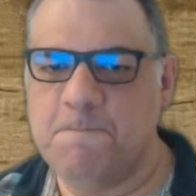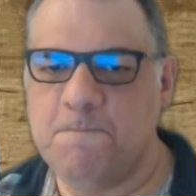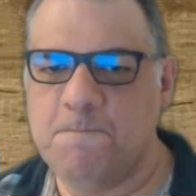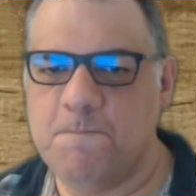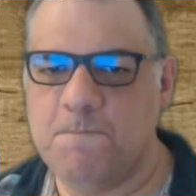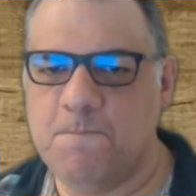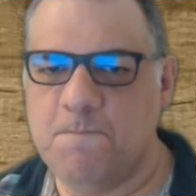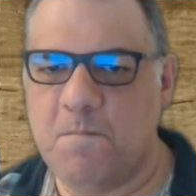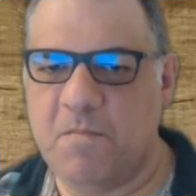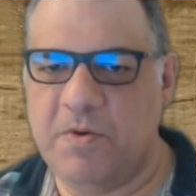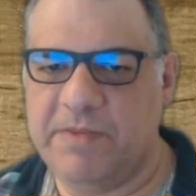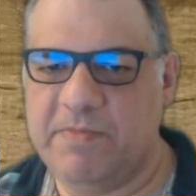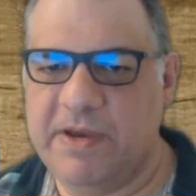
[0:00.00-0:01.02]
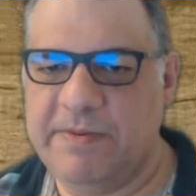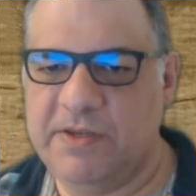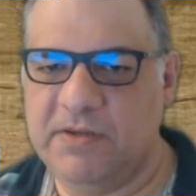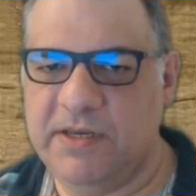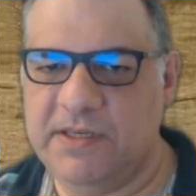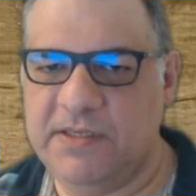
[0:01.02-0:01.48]
Well, there might be
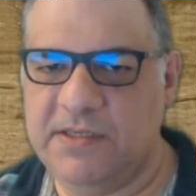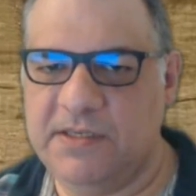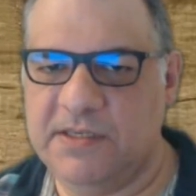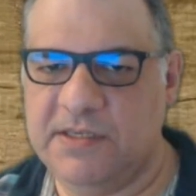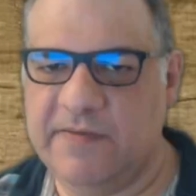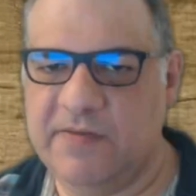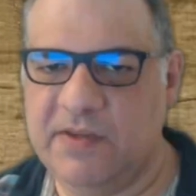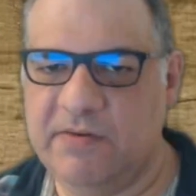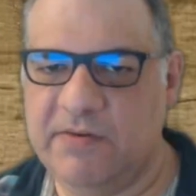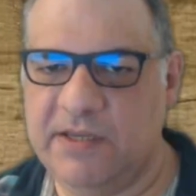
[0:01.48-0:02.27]
knight c7 anyway.